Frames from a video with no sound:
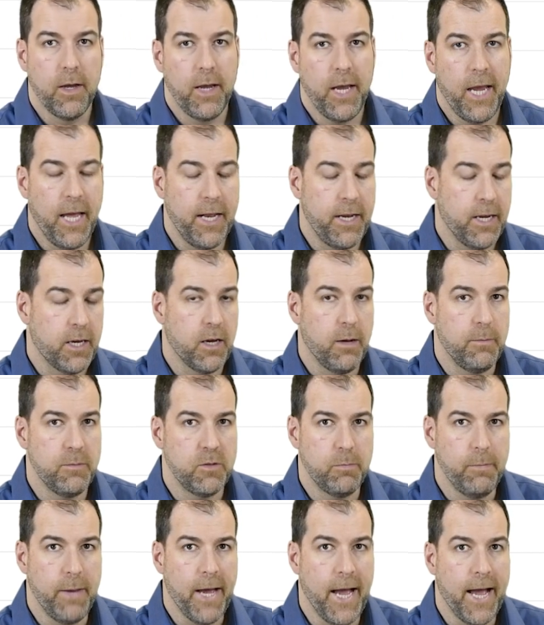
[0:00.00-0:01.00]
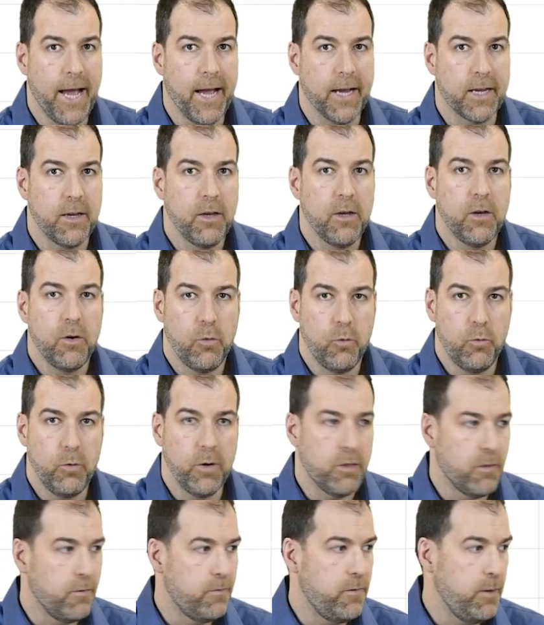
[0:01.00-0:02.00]
and it comes back
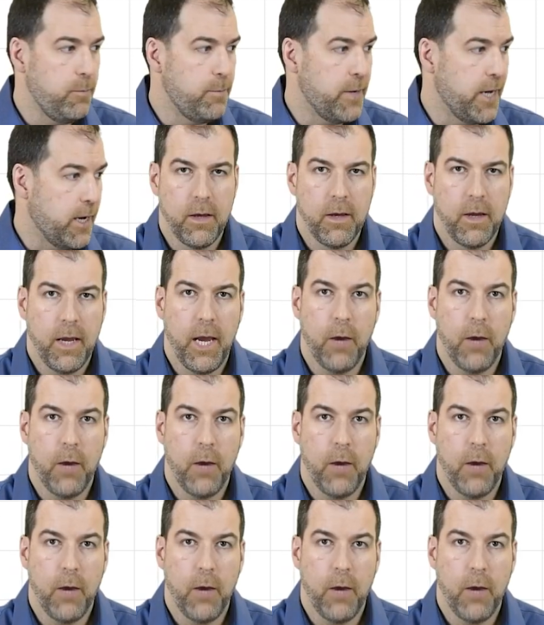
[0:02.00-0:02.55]
with the feedback.